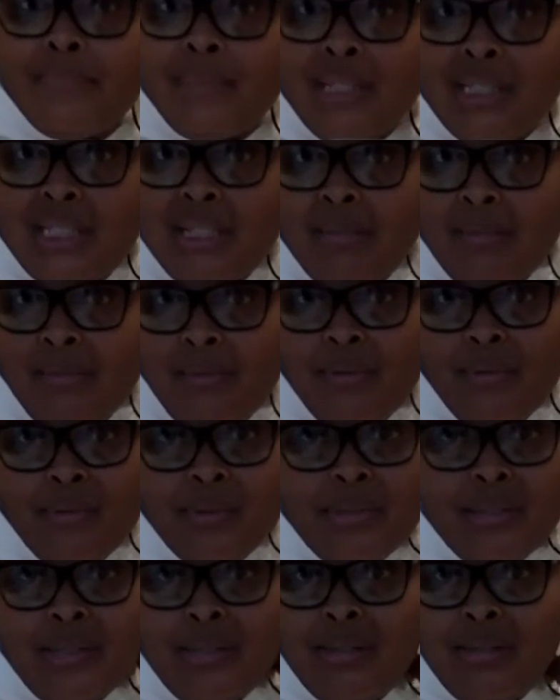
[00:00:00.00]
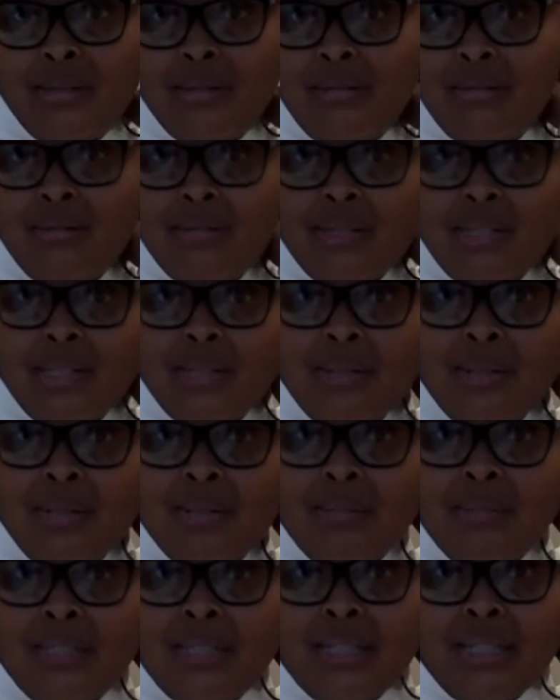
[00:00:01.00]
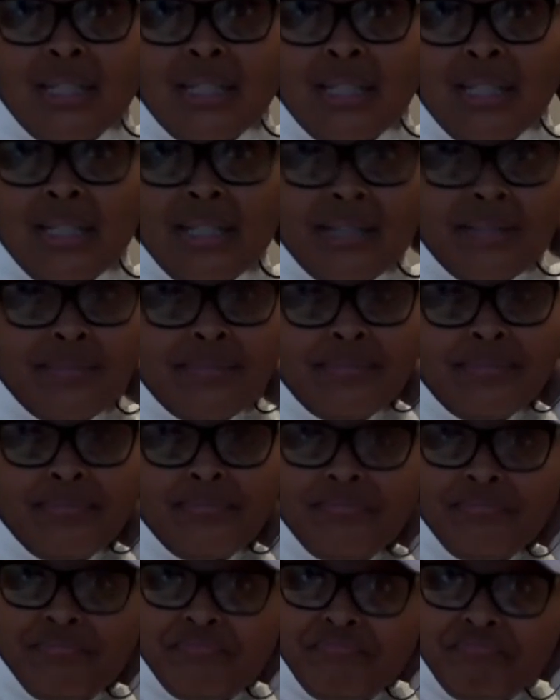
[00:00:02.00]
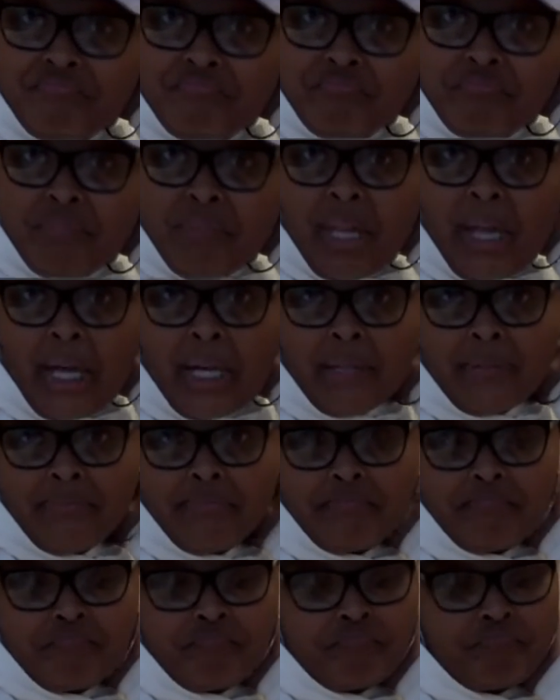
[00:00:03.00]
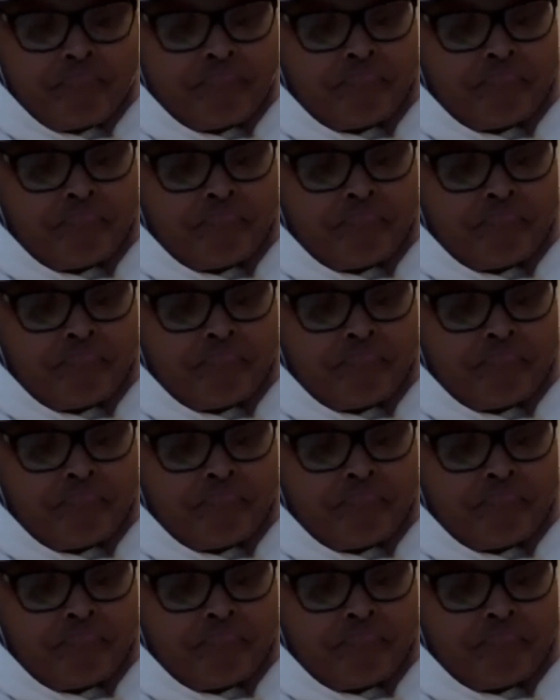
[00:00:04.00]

Some of you still gonna be sitting there, like mm,